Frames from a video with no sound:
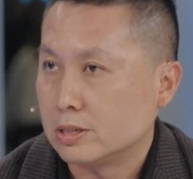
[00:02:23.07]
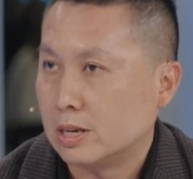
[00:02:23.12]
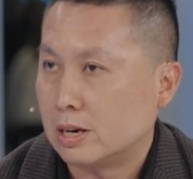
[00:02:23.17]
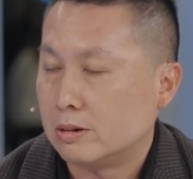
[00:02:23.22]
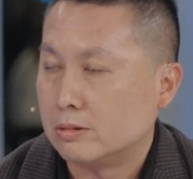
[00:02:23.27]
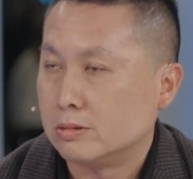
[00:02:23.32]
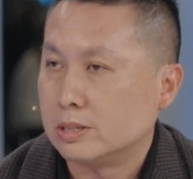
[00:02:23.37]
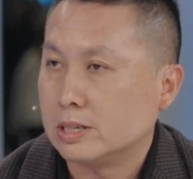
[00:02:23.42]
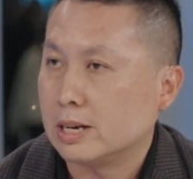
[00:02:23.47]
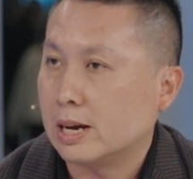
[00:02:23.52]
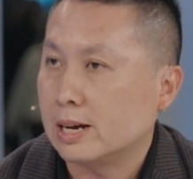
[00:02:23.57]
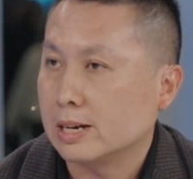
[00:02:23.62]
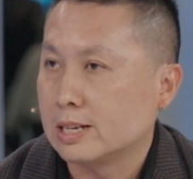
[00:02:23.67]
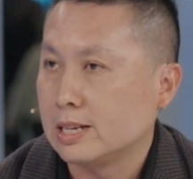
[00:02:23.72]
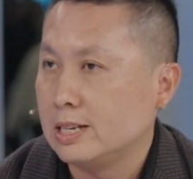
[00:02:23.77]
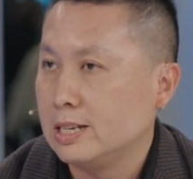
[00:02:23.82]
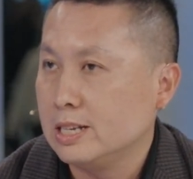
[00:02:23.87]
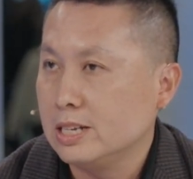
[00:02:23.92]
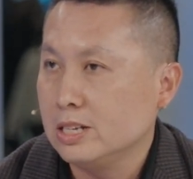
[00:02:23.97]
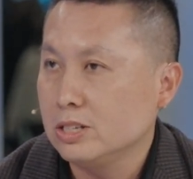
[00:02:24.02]
Now, they are
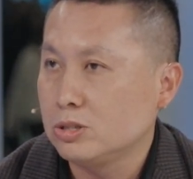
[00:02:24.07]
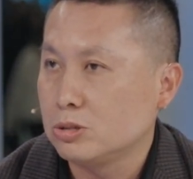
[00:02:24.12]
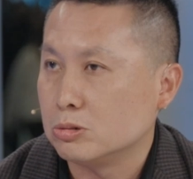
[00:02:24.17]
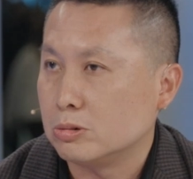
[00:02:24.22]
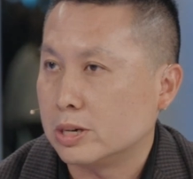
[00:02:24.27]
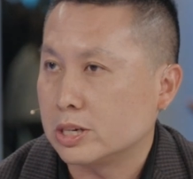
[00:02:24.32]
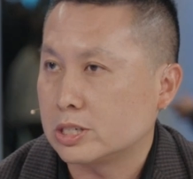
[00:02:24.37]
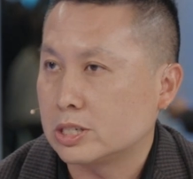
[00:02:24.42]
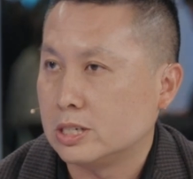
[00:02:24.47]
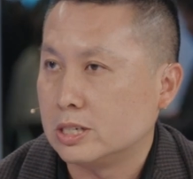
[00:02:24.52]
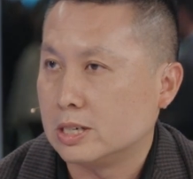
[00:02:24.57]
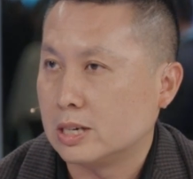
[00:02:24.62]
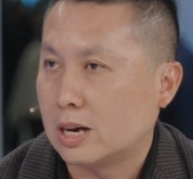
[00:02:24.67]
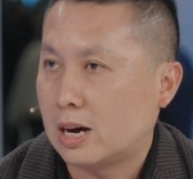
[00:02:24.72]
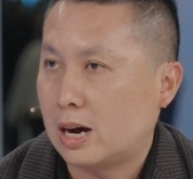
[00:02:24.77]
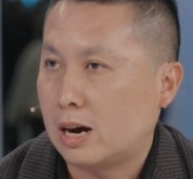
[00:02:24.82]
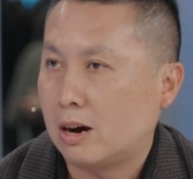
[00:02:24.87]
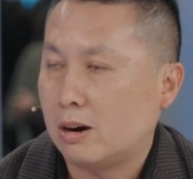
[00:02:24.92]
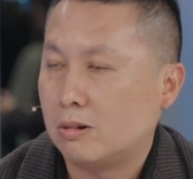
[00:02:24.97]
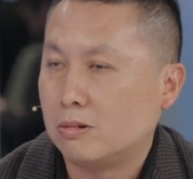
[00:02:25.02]
key to actually
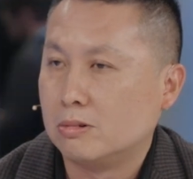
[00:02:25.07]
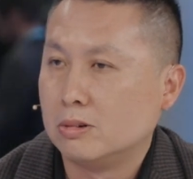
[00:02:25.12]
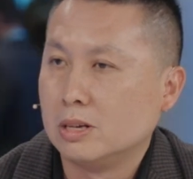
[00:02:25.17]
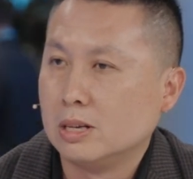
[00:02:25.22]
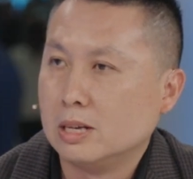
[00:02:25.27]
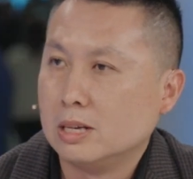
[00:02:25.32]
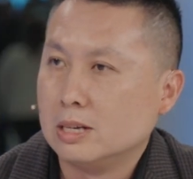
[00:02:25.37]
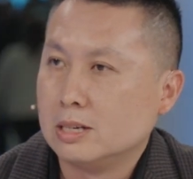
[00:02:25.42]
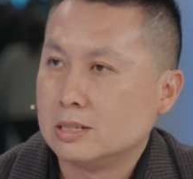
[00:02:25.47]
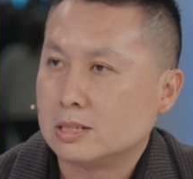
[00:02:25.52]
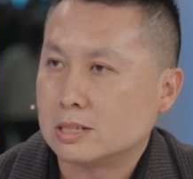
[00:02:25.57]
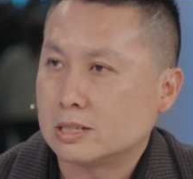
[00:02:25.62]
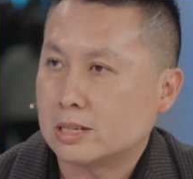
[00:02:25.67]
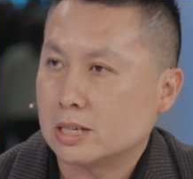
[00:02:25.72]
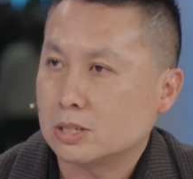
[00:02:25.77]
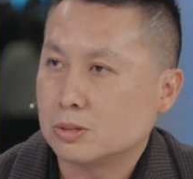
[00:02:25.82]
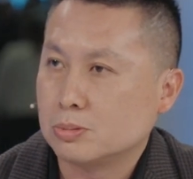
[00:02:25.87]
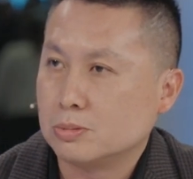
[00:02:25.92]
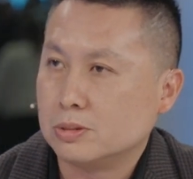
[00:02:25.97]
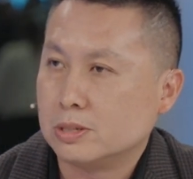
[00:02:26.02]
how
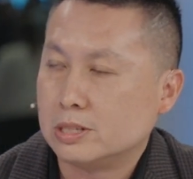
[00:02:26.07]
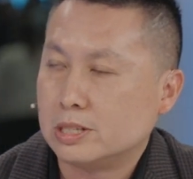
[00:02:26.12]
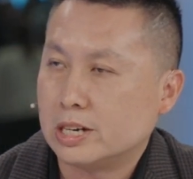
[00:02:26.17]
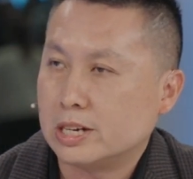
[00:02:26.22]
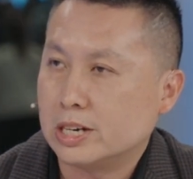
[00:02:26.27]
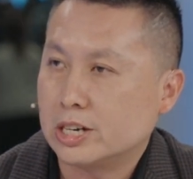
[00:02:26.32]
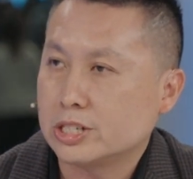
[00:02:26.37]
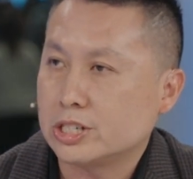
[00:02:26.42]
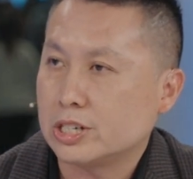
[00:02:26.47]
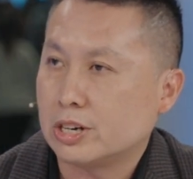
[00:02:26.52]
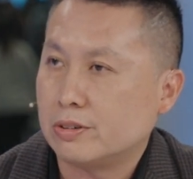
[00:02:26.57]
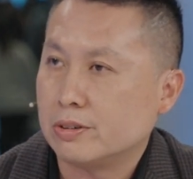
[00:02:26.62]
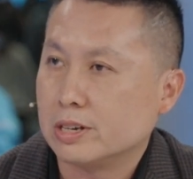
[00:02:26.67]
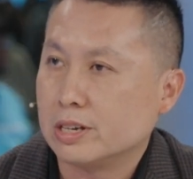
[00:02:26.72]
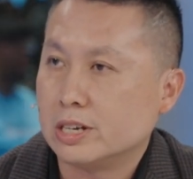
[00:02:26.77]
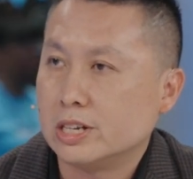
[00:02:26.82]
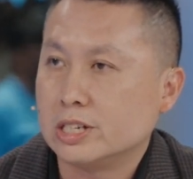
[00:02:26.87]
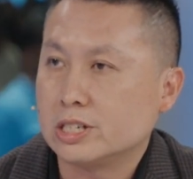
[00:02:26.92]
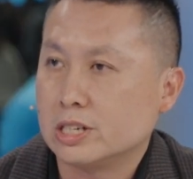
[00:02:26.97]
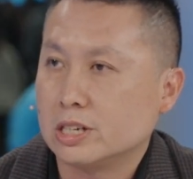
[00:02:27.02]
successful the data
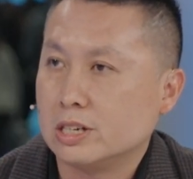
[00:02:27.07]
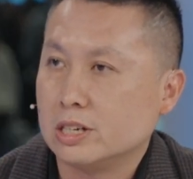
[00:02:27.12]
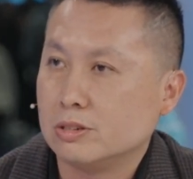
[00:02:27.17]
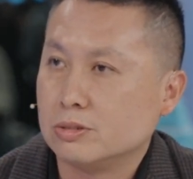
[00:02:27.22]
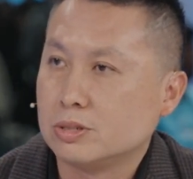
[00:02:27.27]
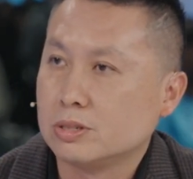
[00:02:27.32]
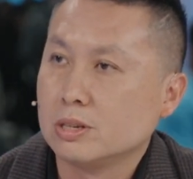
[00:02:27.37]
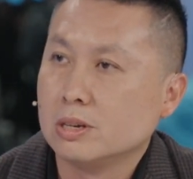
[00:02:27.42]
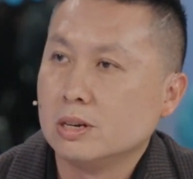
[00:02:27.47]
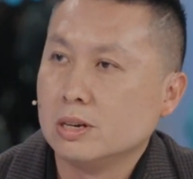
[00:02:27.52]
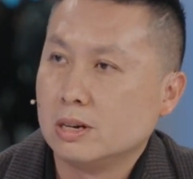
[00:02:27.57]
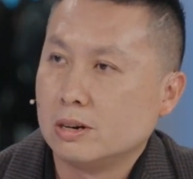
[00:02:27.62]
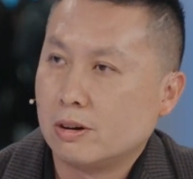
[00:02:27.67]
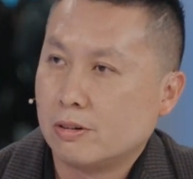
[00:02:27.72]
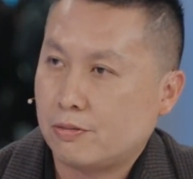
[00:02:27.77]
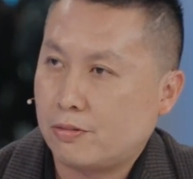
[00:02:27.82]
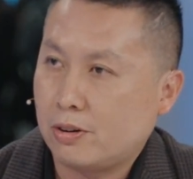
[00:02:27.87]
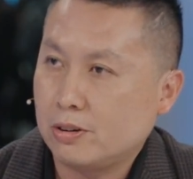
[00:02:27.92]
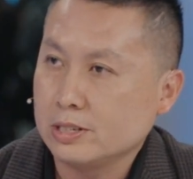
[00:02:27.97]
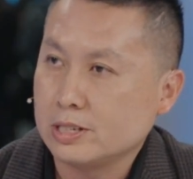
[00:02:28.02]
sharing initiatives
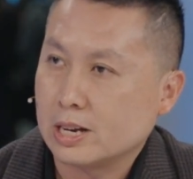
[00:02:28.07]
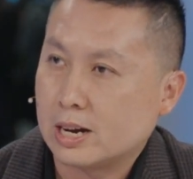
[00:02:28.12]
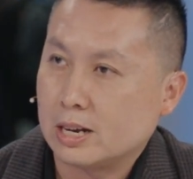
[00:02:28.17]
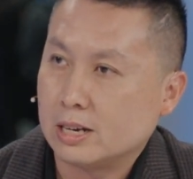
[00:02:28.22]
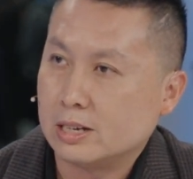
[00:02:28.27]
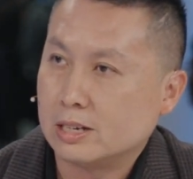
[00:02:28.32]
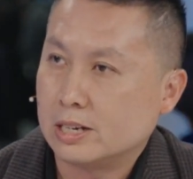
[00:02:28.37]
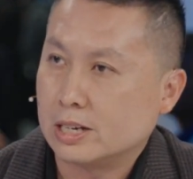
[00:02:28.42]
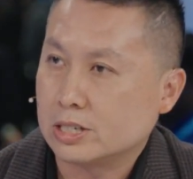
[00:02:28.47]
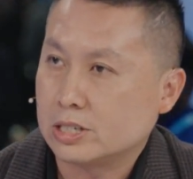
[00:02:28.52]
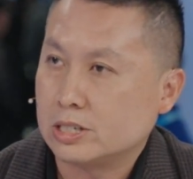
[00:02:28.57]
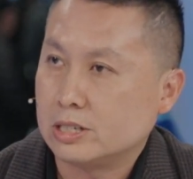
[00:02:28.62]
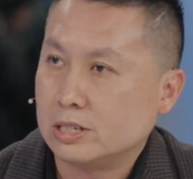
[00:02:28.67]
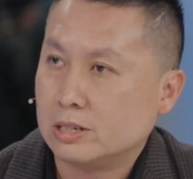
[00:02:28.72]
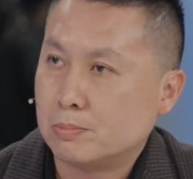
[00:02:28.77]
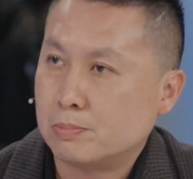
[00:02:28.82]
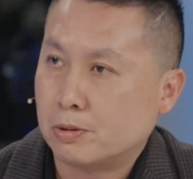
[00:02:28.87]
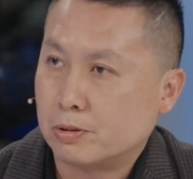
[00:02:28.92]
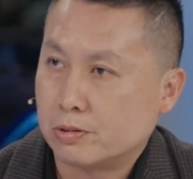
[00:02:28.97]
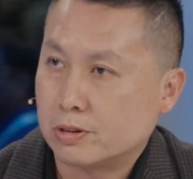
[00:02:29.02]
for the island
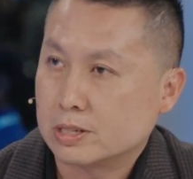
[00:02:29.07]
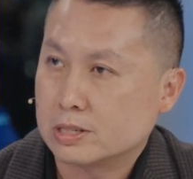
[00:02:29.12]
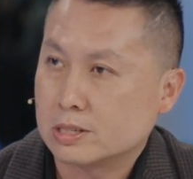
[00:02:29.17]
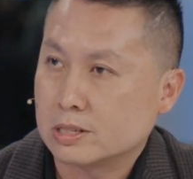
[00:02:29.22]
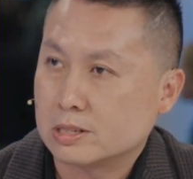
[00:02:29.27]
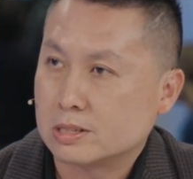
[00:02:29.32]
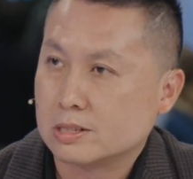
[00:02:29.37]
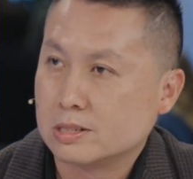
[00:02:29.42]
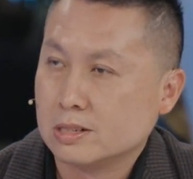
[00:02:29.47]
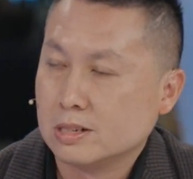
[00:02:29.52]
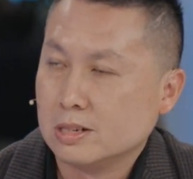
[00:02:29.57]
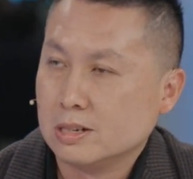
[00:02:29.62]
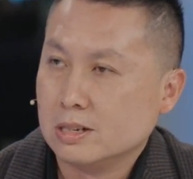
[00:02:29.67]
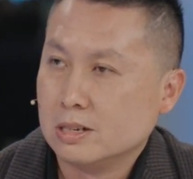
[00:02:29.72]
actually progresses.